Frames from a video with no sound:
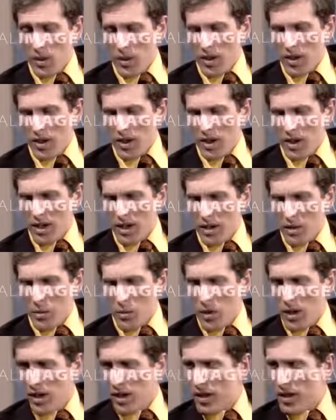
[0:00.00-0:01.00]
it goes?
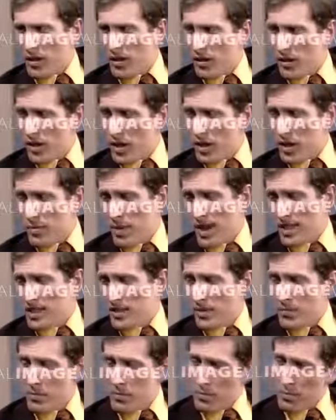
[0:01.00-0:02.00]
Well, it
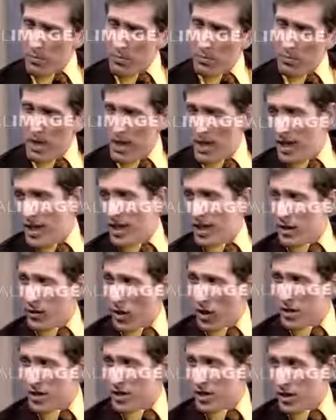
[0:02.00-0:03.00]
depends if me and the
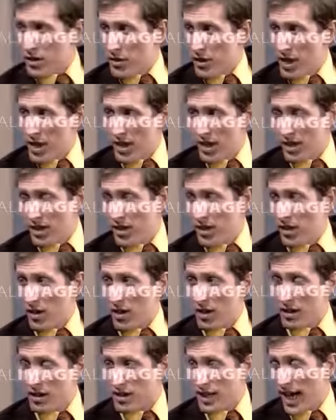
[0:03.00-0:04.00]
Russians agree
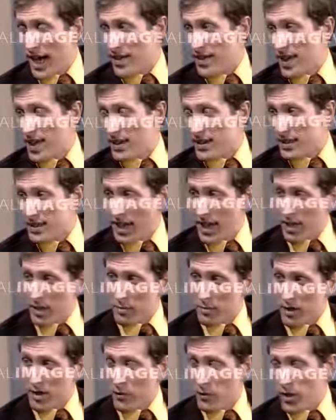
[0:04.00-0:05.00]
on the site, then it's
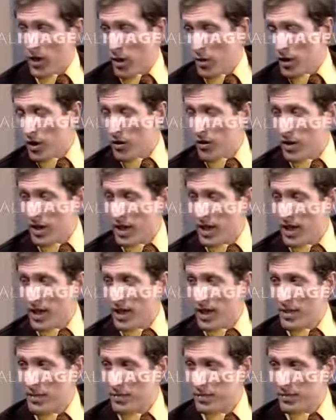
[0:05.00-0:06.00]
settled. But if we don't
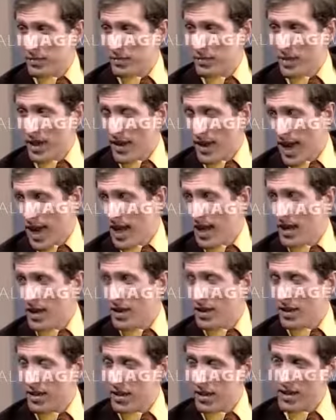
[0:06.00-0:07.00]
agree,
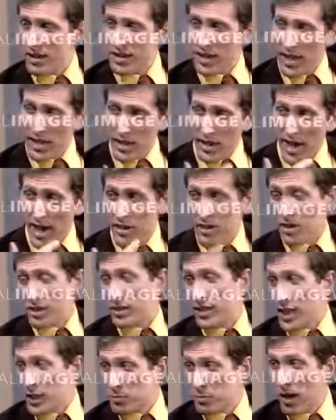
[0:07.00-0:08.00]
then yeah. this
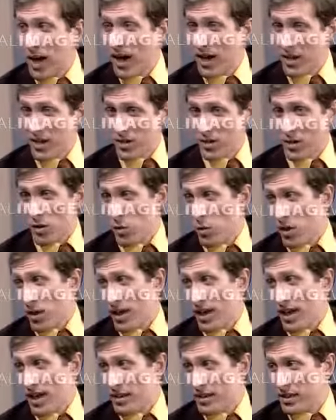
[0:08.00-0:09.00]
international chess body is going to
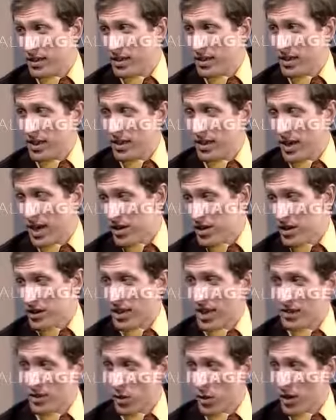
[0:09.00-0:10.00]
work it out. International
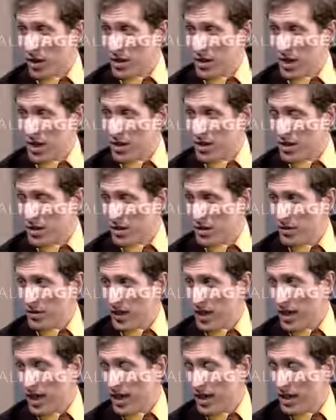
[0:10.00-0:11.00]
Chess Organization,
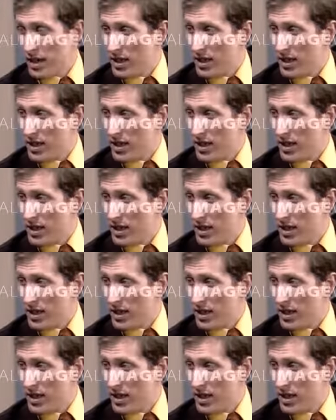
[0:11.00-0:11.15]
FIDE. So